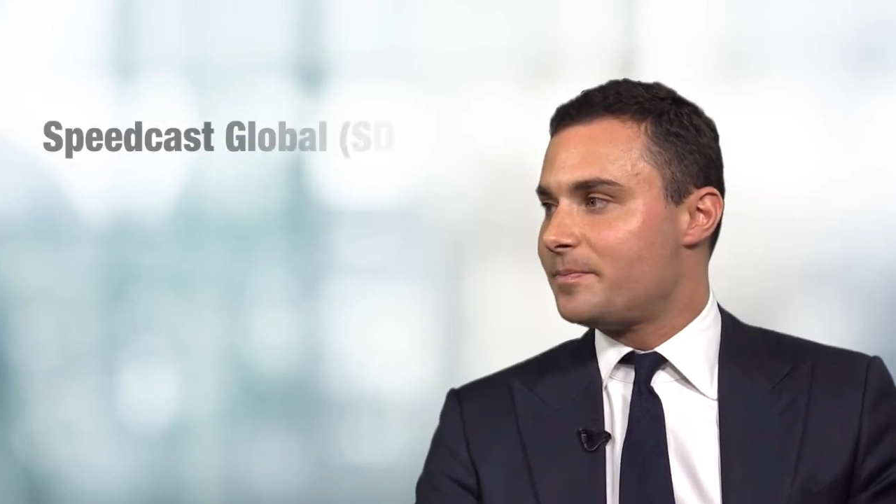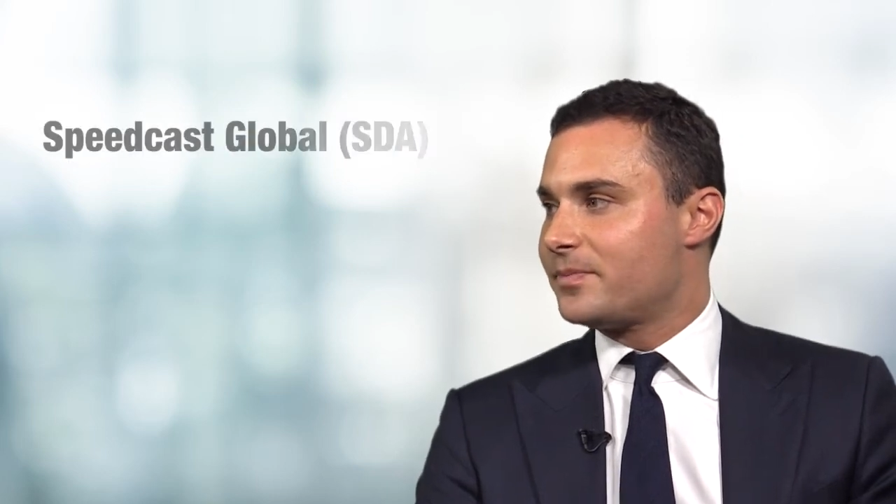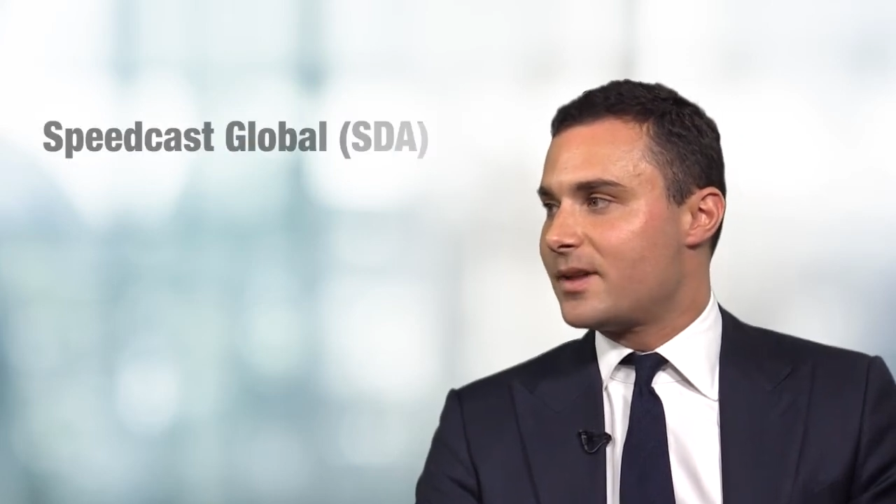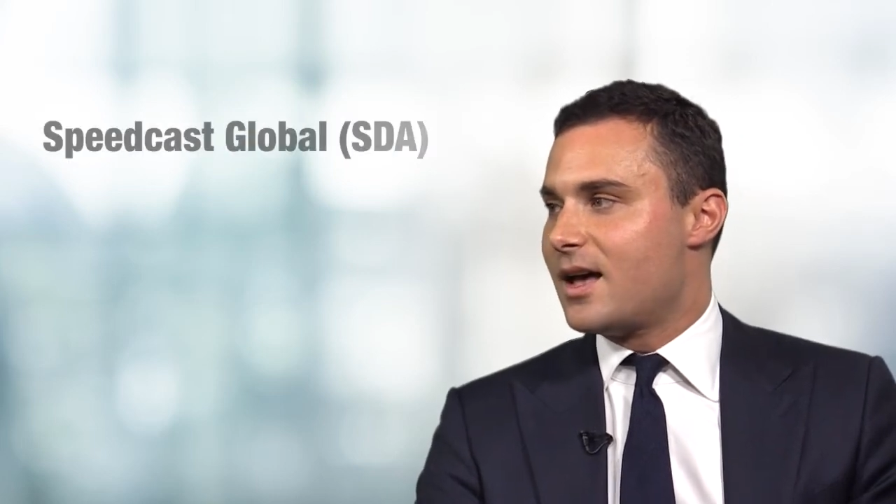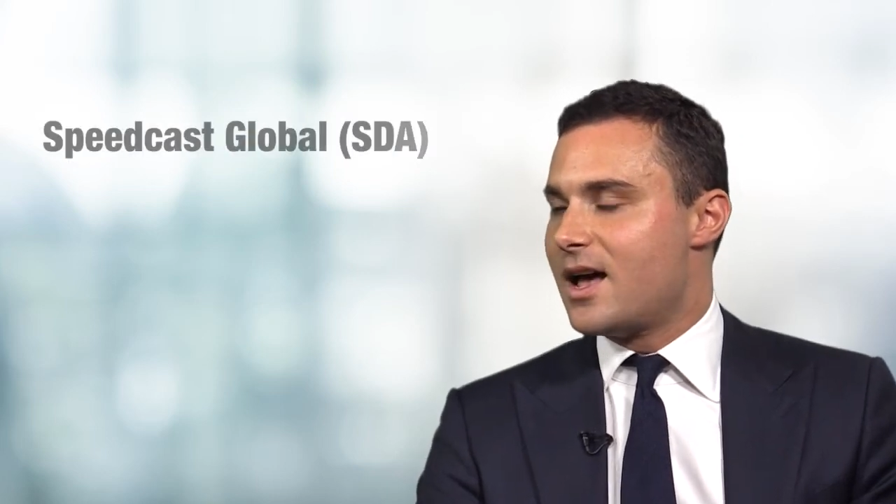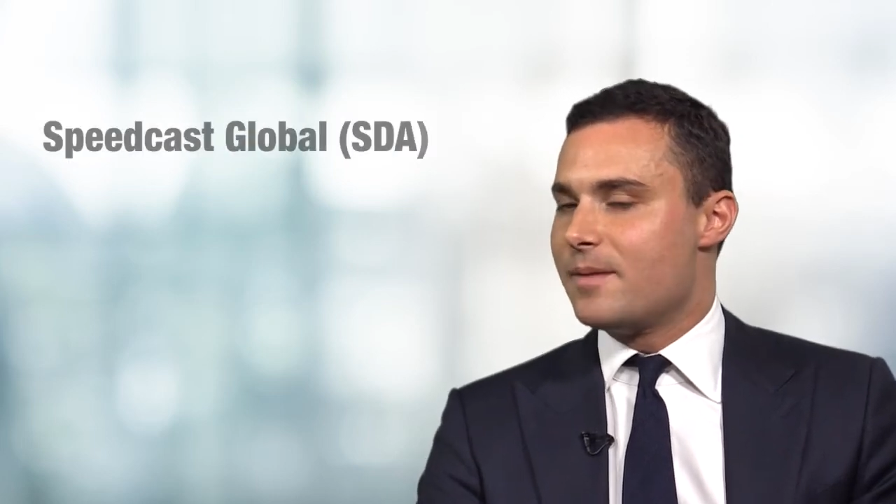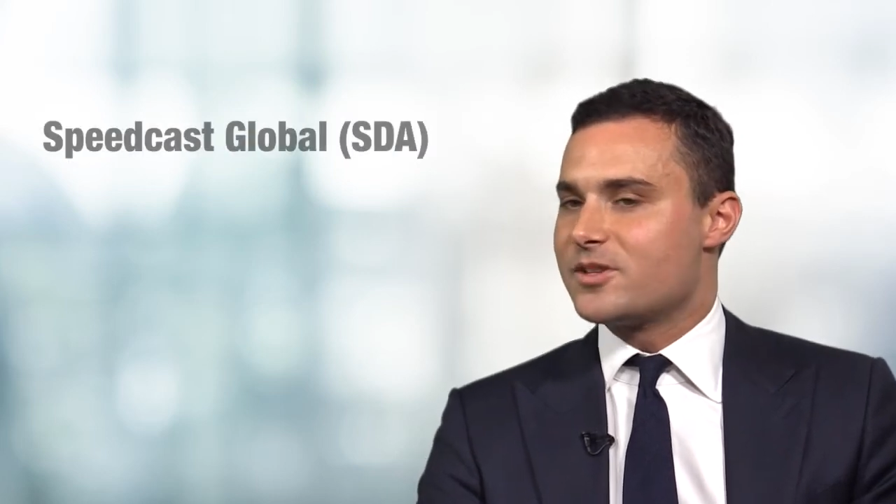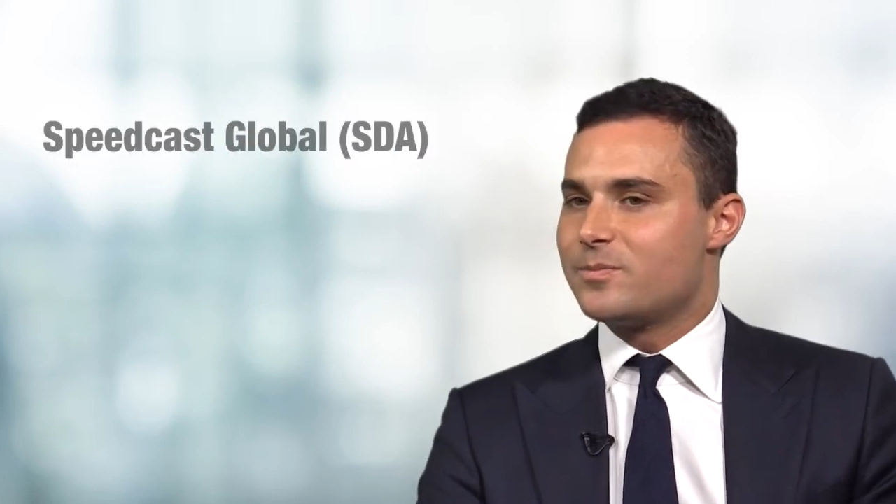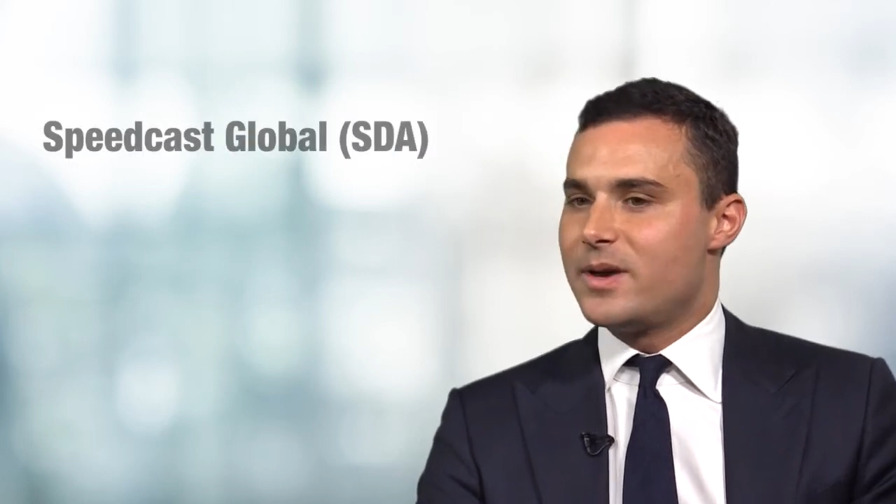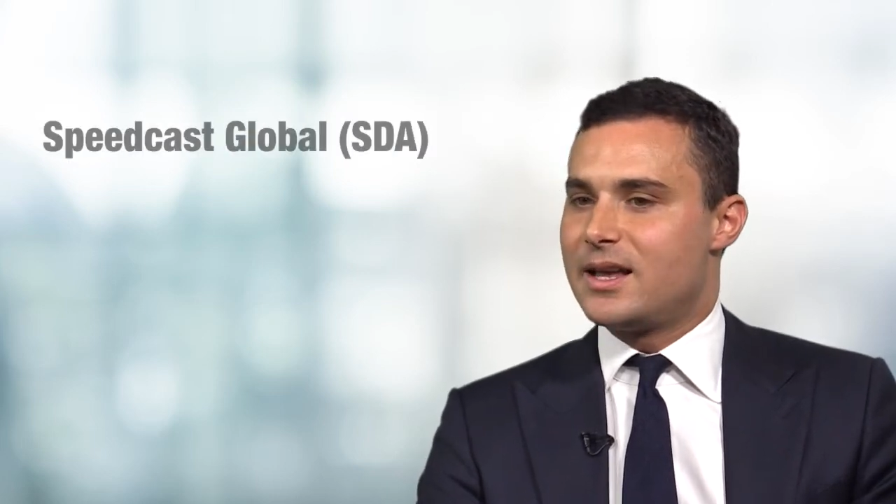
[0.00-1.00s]

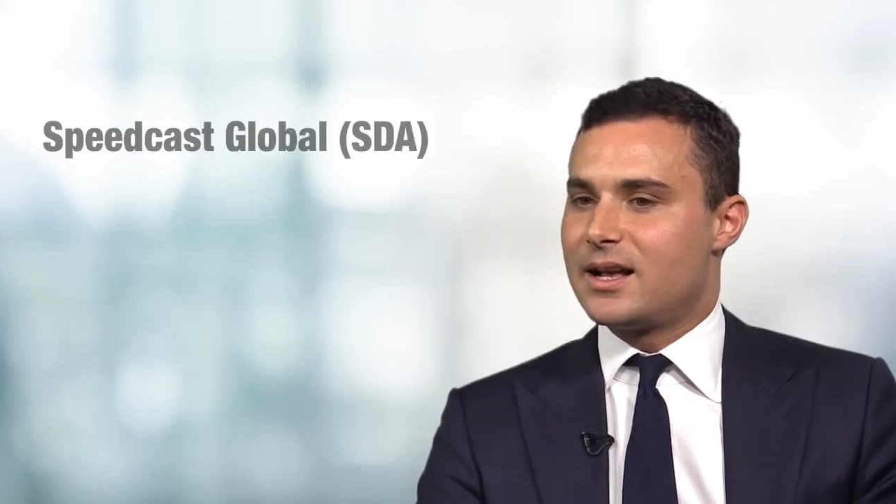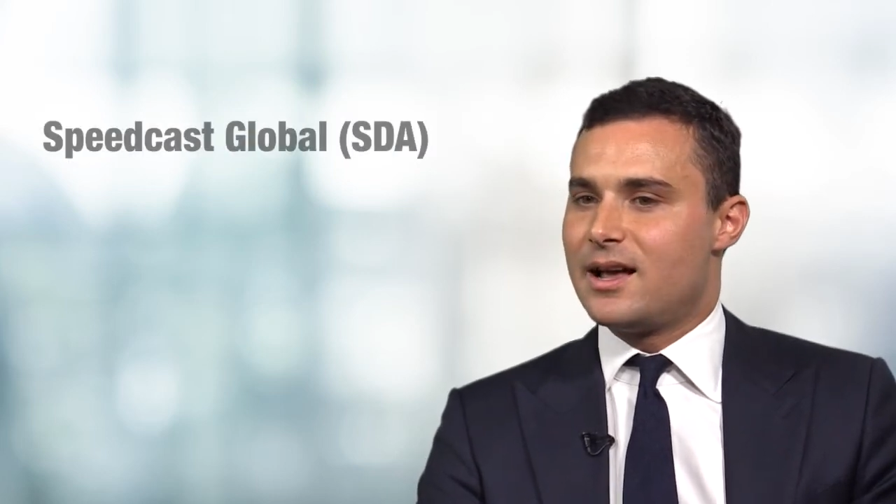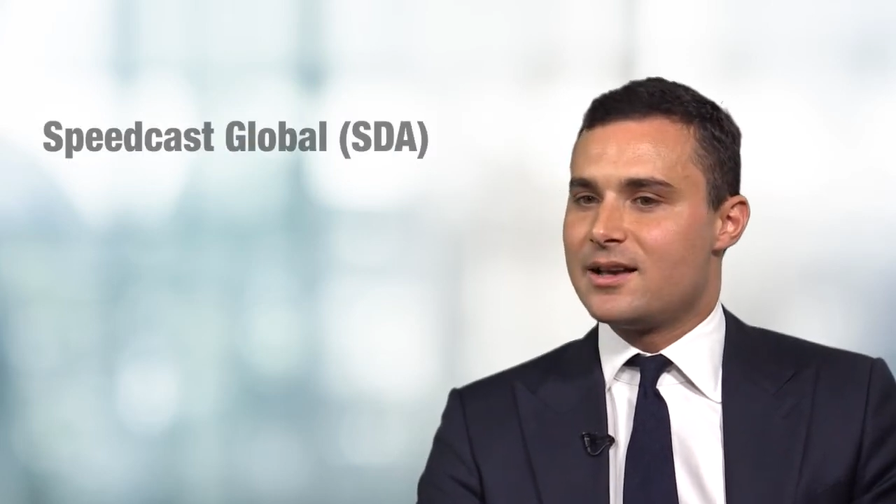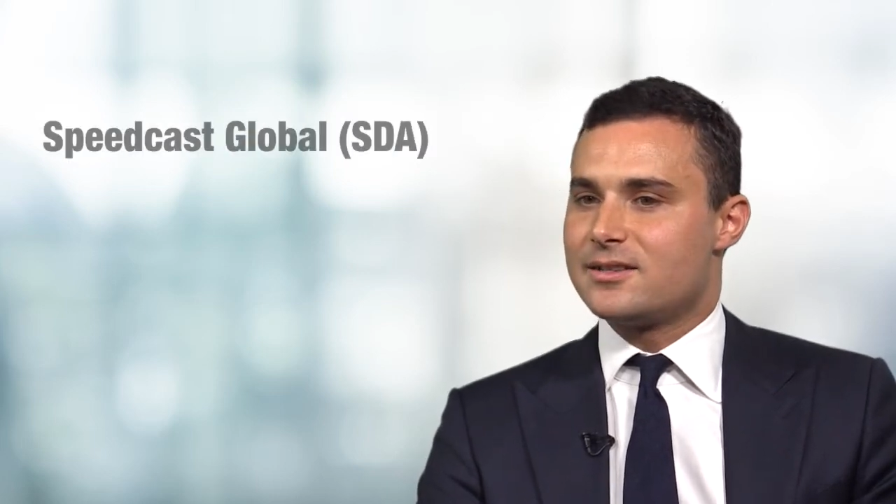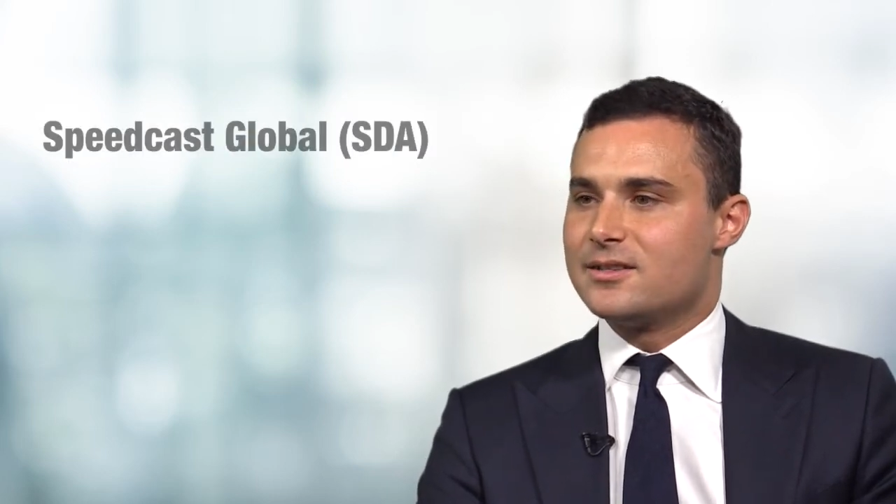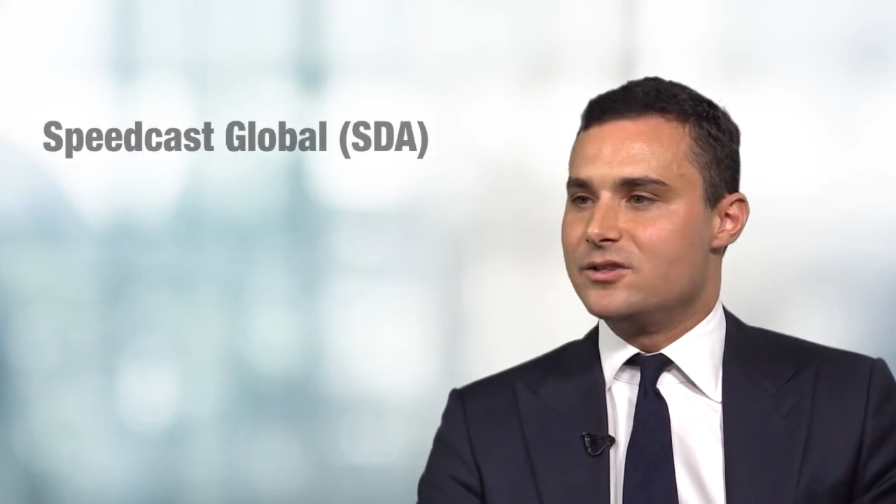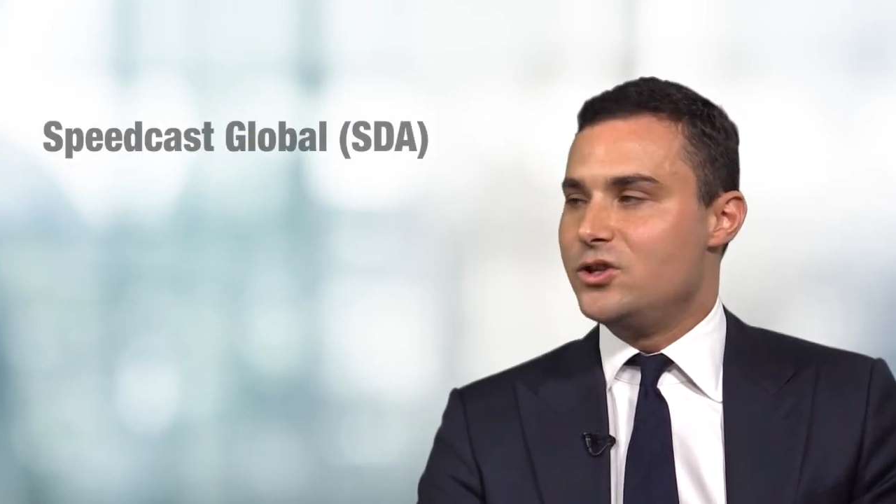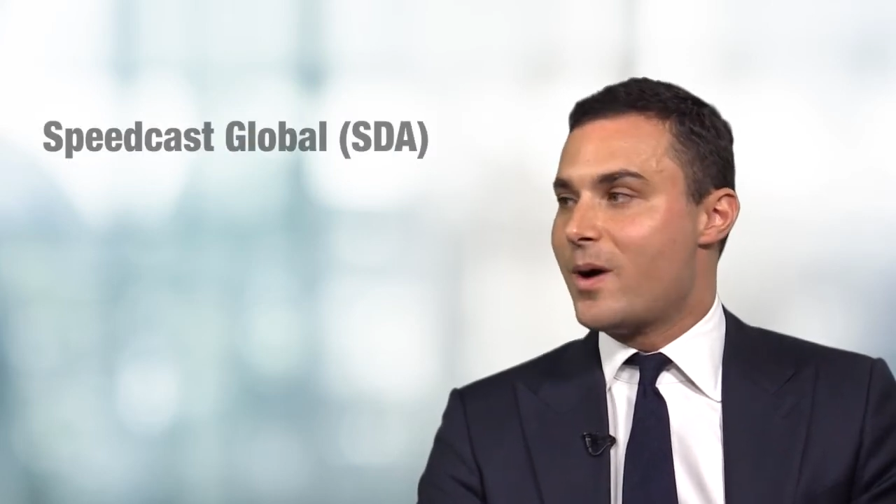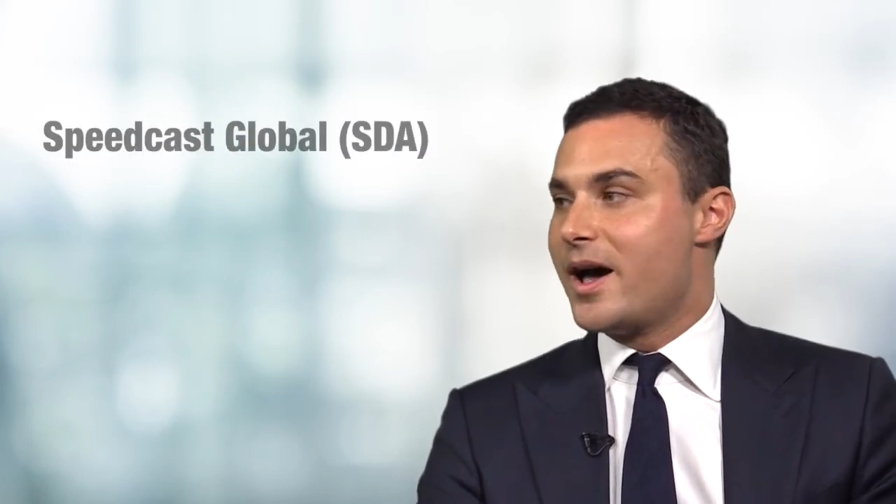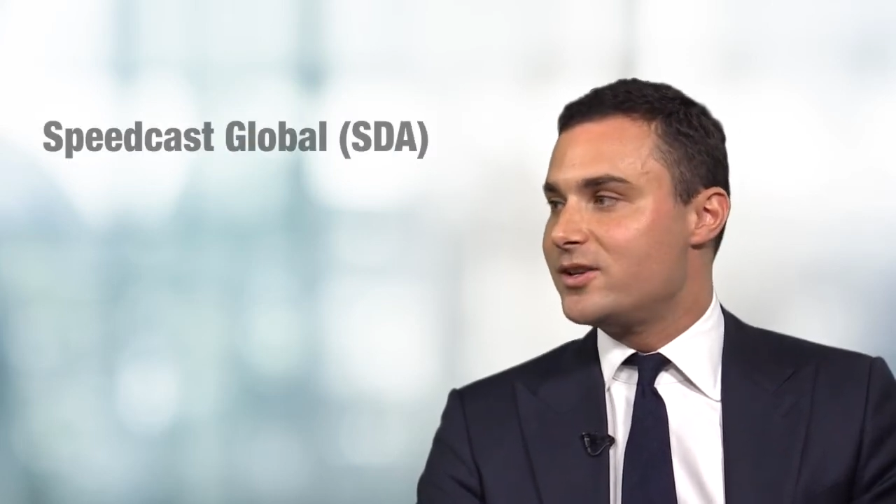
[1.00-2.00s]
Speedcast is a
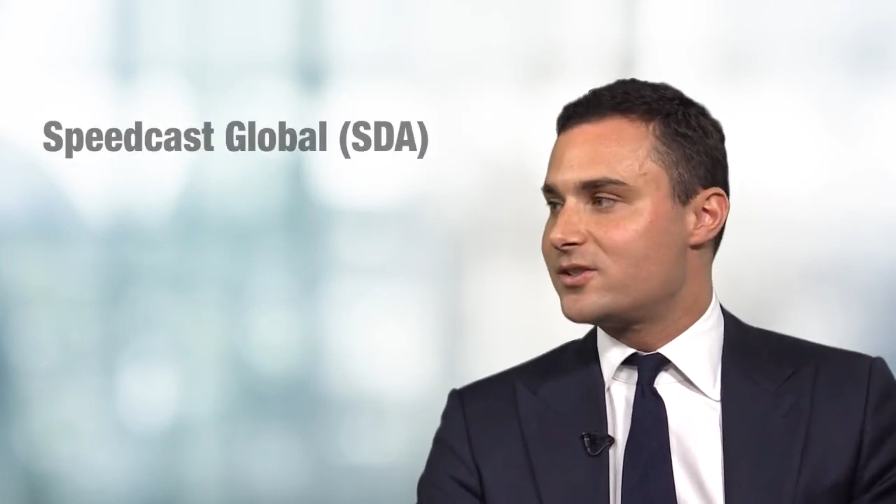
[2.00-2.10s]
new age